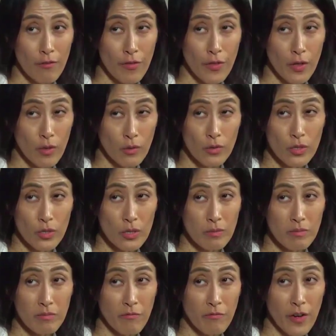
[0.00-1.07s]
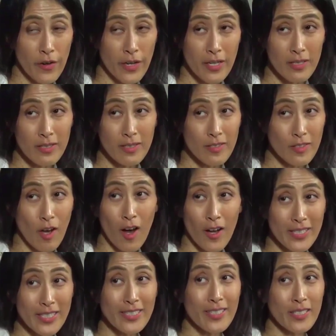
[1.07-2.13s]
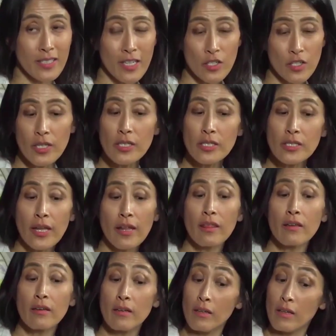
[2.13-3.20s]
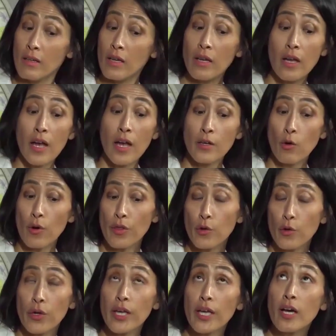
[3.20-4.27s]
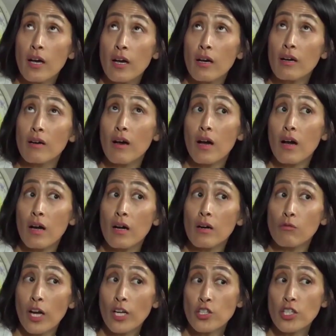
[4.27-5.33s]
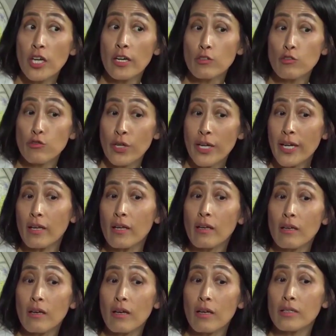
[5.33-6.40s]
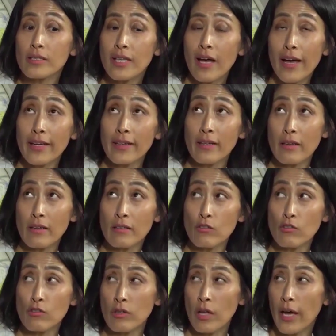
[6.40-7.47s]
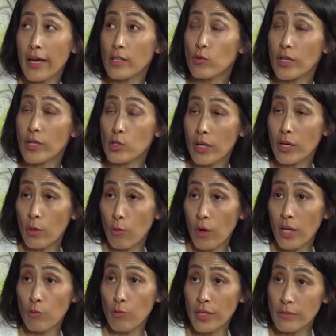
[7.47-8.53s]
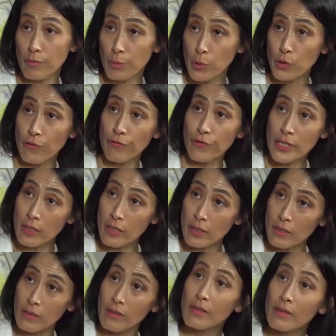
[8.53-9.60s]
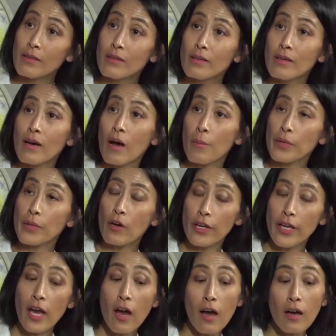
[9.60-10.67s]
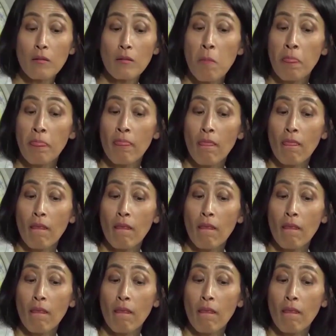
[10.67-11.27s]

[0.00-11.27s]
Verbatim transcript: of those various talks right. and discussions, like the North Korea uh, Russia treaty uh, signed in July 2021 when Putin visited um, Pyongyang.